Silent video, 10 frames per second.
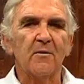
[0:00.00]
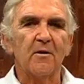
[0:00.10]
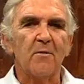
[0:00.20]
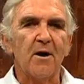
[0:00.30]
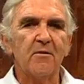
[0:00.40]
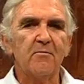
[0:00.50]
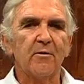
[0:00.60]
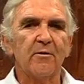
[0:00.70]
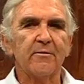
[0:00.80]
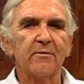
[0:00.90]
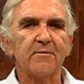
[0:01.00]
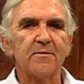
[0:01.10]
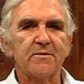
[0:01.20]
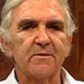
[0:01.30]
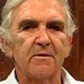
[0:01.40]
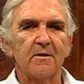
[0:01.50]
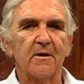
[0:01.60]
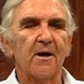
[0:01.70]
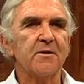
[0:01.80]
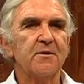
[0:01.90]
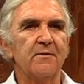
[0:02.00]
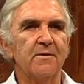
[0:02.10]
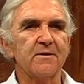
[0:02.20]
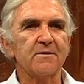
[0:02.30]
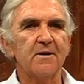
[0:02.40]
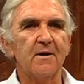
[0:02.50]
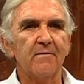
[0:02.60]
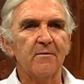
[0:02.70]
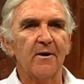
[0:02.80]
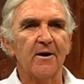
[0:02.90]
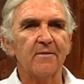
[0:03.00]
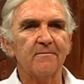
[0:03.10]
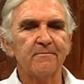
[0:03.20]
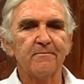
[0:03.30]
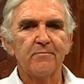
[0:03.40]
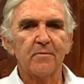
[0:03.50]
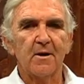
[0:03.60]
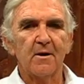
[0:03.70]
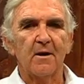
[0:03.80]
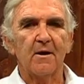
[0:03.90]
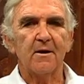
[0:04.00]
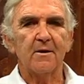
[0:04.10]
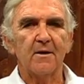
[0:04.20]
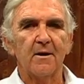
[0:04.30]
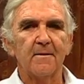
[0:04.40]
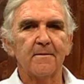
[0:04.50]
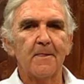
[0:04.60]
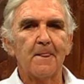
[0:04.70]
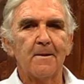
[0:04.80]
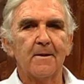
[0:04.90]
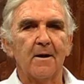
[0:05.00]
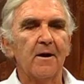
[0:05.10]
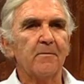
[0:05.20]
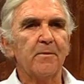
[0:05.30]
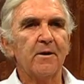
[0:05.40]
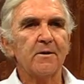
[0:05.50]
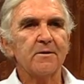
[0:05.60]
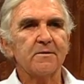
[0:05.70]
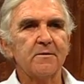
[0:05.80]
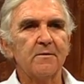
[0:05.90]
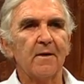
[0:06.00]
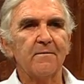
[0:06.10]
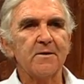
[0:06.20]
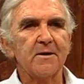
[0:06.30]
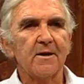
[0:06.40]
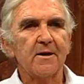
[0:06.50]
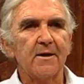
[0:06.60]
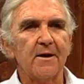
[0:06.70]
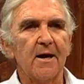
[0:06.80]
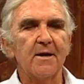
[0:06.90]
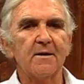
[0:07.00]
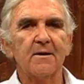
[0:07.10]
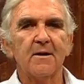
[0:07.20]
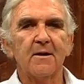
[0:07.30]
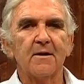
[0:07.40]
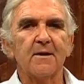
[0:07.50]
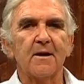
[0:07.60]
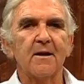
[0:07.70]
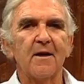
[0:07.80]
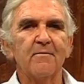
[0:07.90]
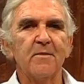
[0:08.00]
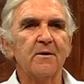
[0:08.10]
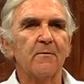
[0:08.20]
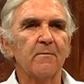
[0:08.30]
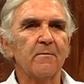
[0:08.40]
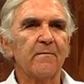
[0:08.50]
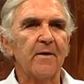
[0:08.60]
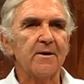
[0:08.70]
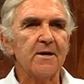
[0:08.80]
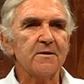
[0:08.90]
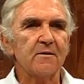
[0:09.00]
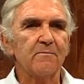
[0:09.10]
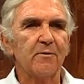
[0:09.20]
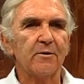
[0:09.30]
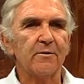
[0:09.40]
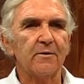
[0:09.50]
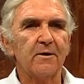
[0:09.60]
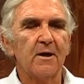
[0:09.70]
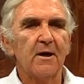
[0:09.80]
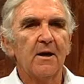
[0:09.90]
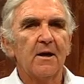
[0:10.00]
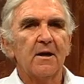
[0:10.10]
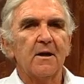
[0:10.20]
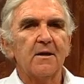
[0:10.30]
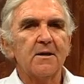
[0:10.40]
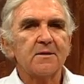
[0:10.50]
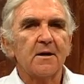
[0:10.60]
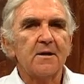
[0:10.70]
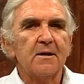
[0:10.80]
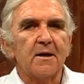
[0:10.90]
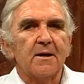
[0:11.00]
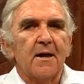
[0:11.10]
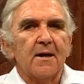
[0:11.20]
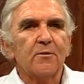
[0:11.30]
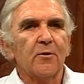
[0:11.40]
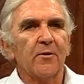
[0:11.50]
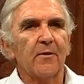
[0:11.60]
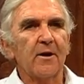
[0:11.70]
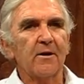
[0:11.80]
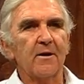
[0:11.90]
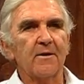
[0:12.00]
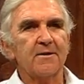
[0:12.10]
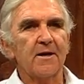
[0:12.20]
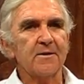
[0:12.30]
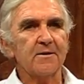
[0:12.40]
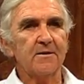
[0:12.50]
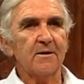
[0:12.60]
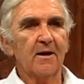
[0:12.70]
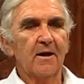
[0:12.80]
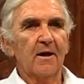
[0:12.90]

Well, my own boyhood was luxurious in every way. I had parents who loved each other, and they gave me a fantastic boyhood, initially in a quarter-acre section